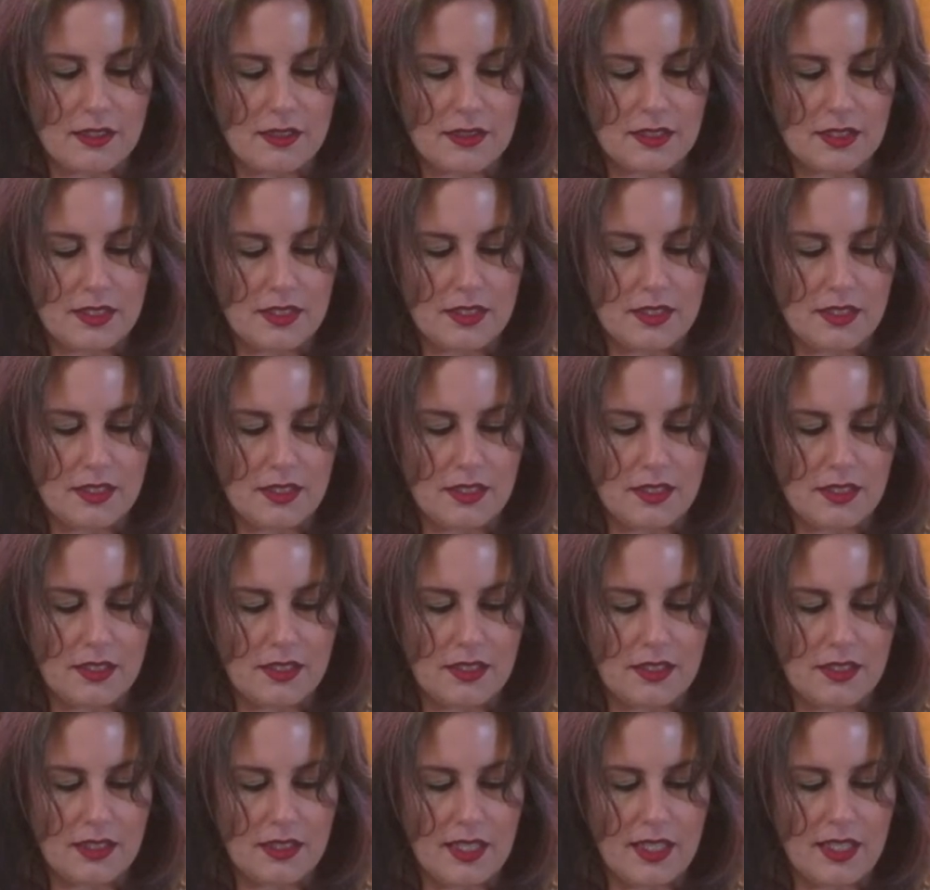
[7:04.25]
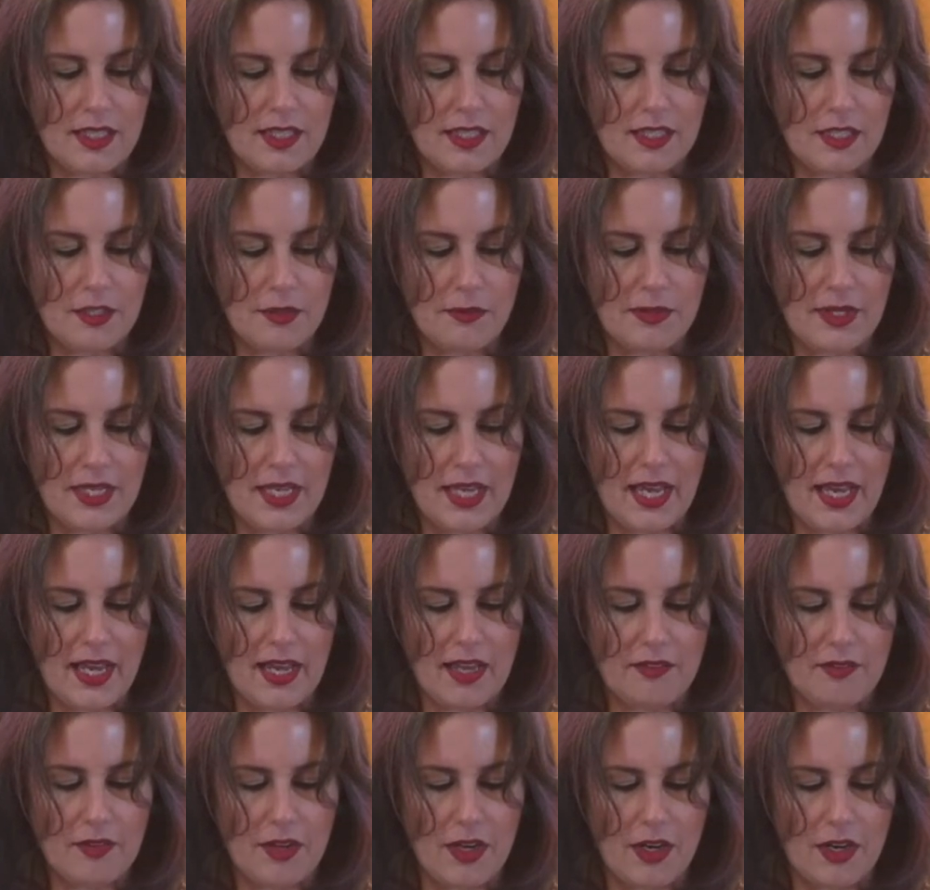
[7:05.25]
Ta-da. And here we
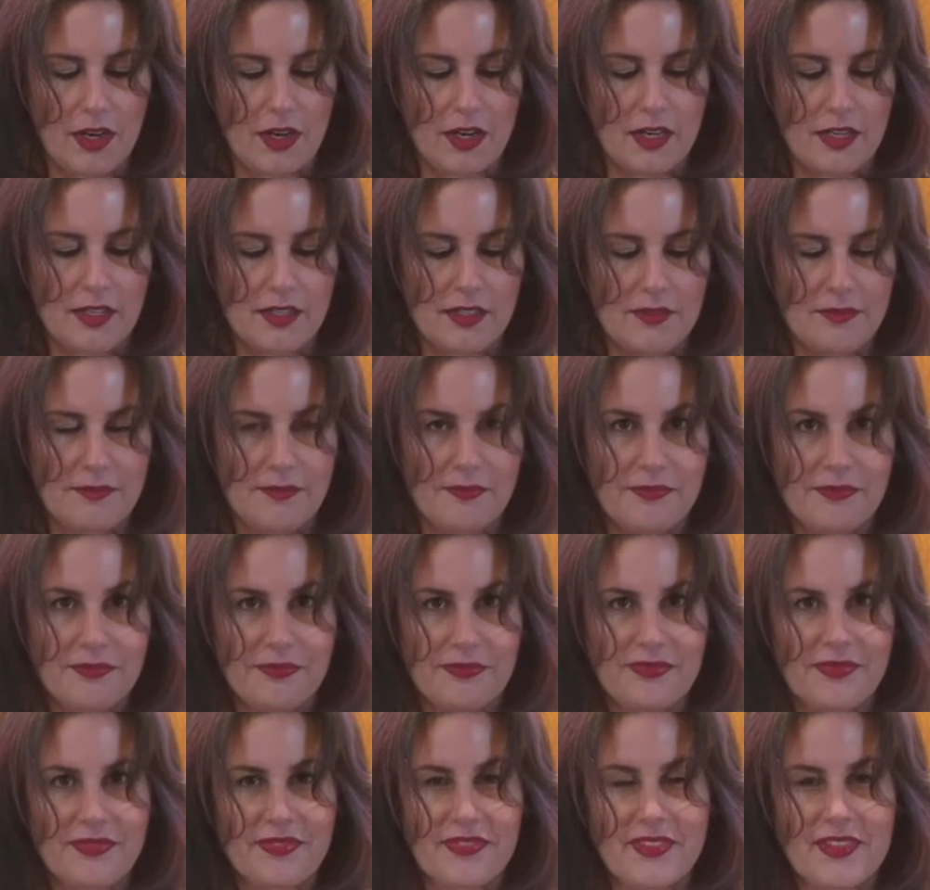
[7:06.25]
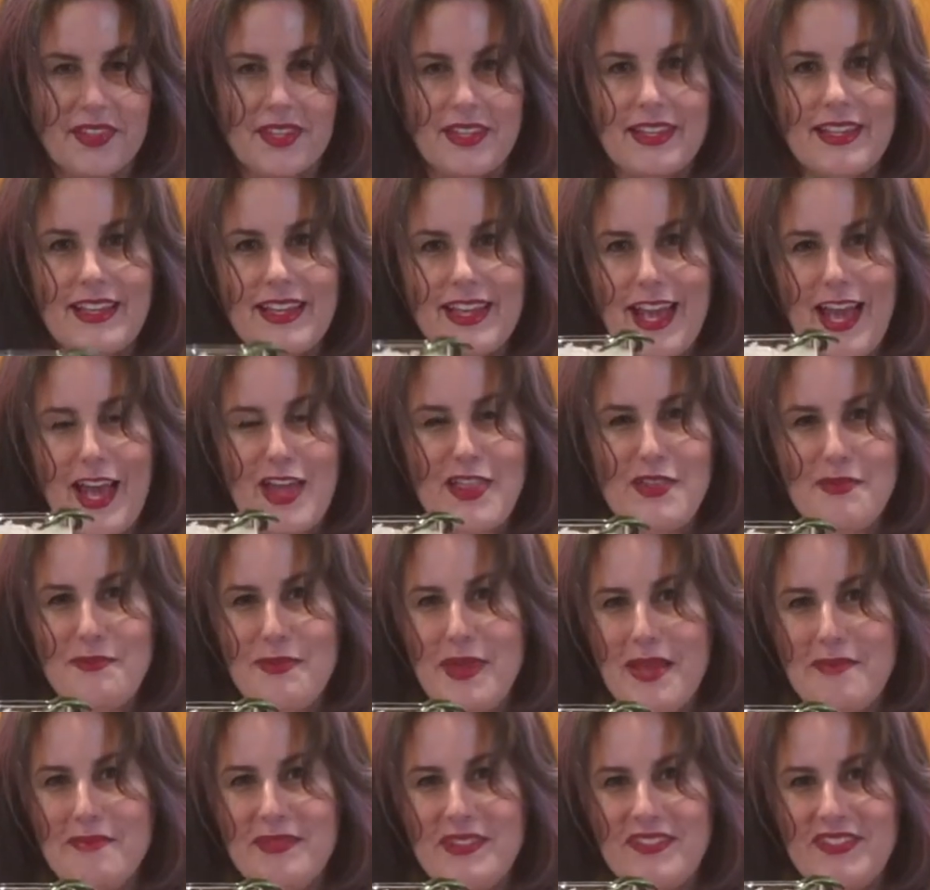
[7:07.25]
have our
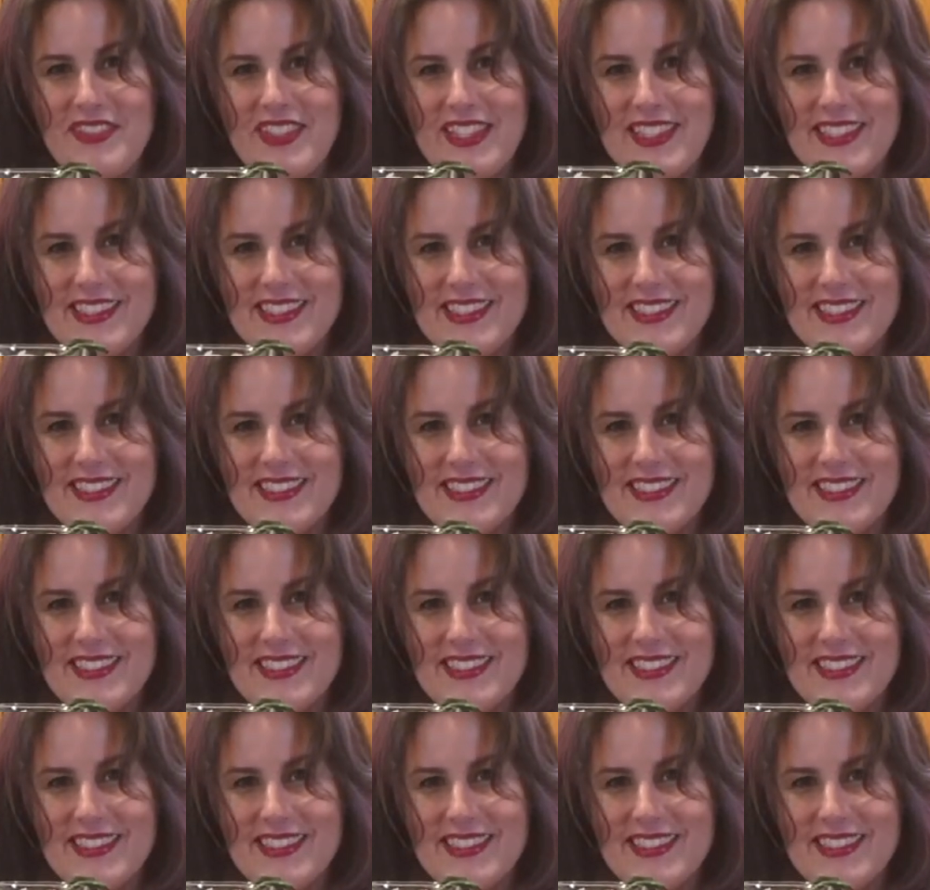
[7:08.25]
Alabama Fizz.